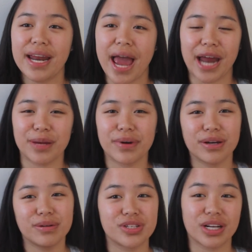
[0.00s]
And anybody
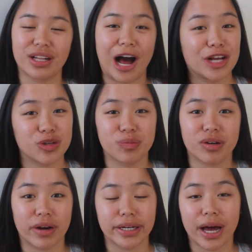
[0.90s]
who's in a class with
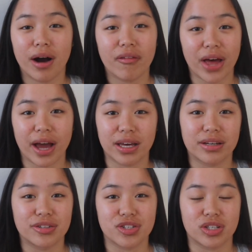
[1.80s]
me right now that
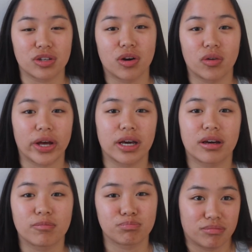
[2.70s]
is, you know, like,